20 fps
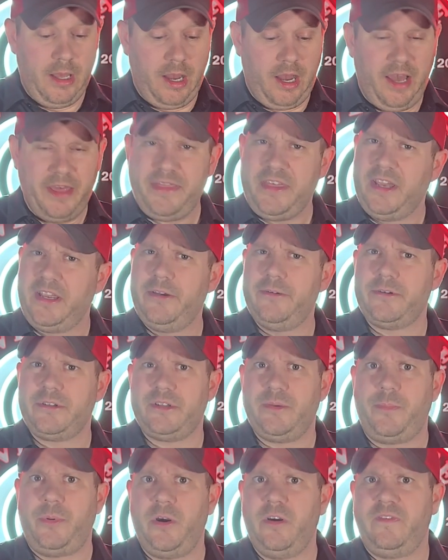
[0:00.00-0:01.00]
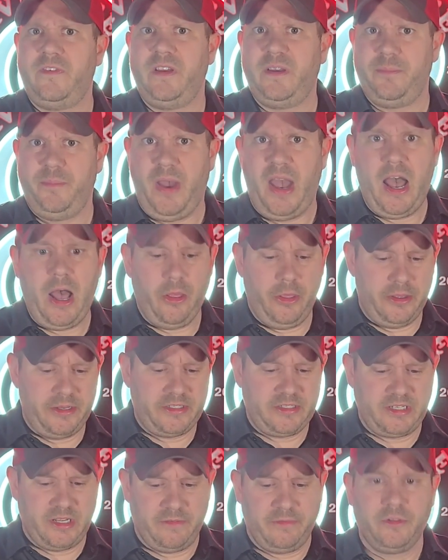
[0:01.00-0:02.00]
I think it was the perfect
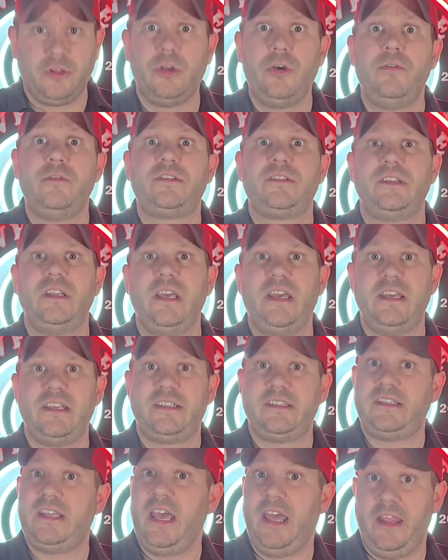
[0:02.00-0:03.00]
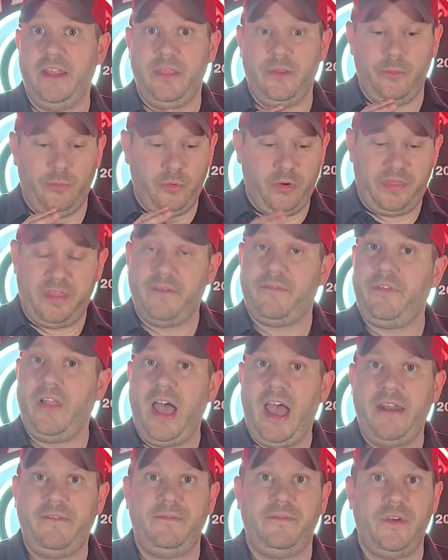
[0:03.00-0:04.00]
balance of looseness and with the
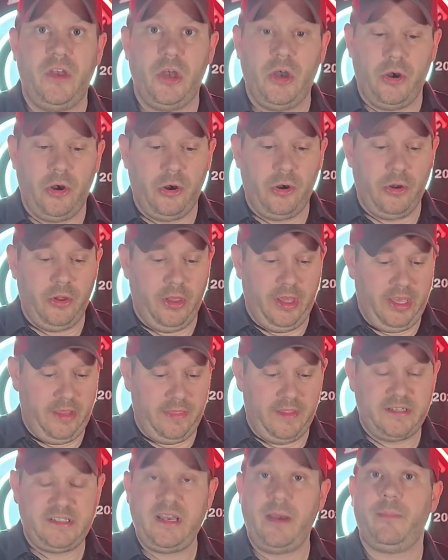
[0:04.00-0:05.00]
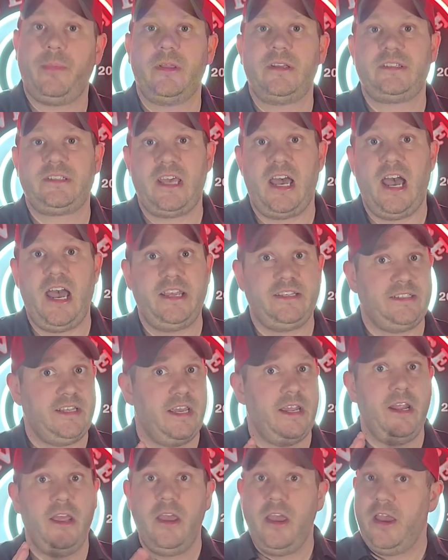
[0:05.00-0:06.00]
flat fill and the template size,
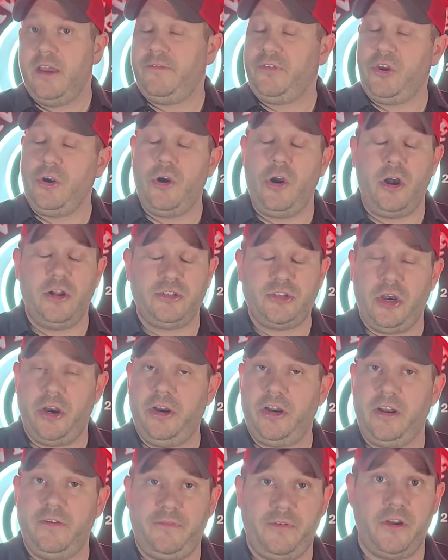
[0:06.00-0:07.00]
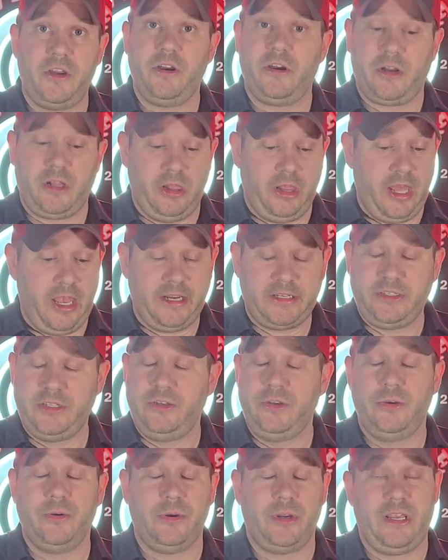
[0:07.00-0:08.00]
that if you're on target for your collect,
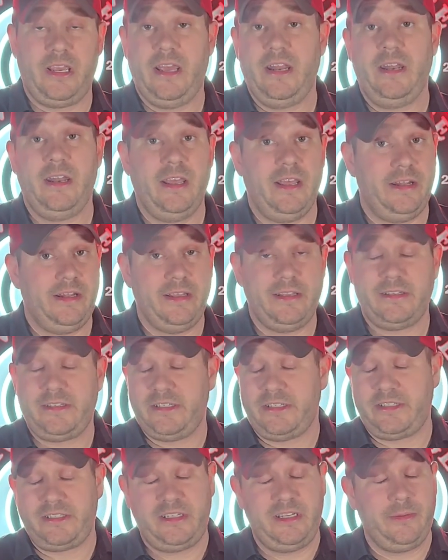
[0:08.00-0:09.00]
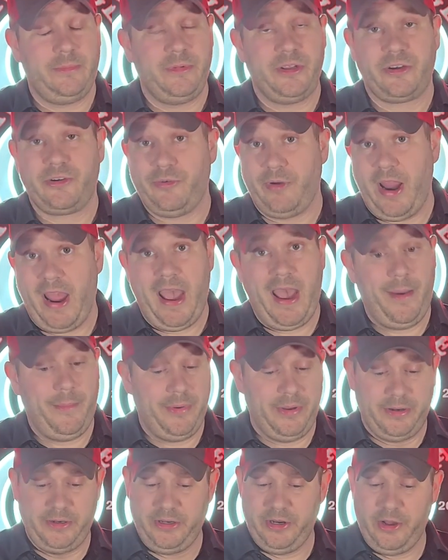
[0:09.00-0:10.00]
you're getting it. It just seemed to grab
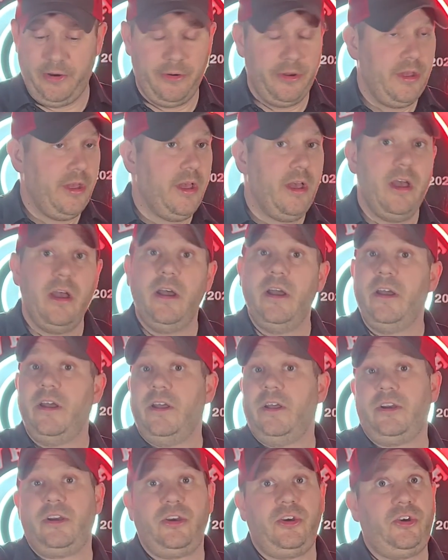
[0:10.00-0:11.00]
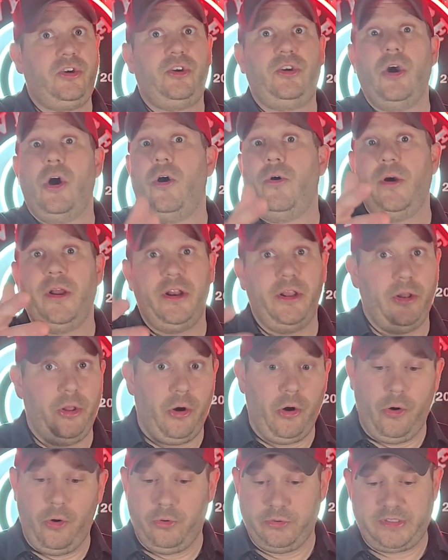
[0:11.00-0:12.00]
and, you know, go into the
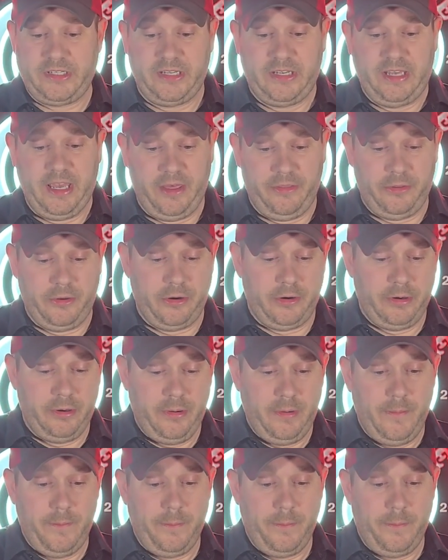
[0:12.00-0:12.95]
hole together.